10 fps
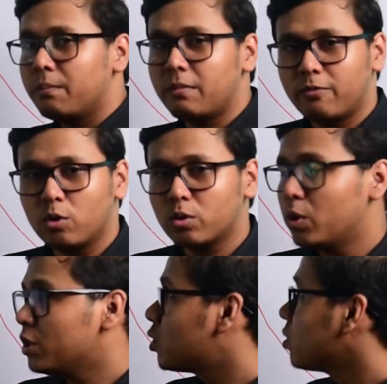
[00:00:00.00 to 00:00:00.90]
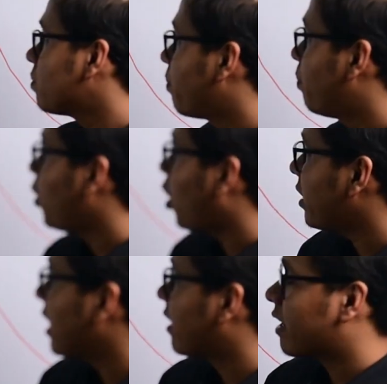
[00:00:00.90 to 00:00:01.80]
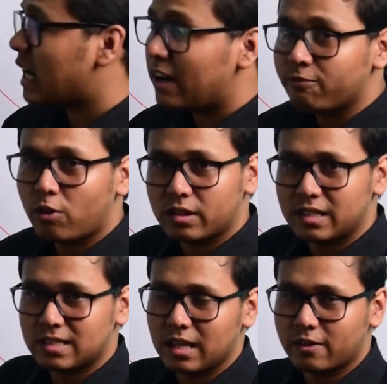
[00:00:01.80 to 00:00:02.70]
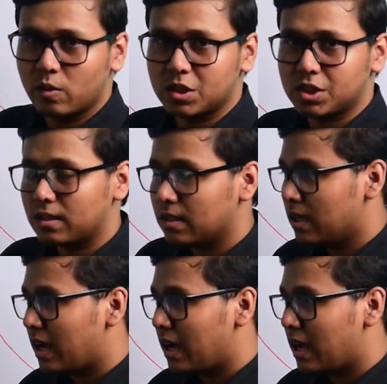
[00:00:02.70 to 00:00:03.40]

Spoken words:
Before going to plot a graph for this equation,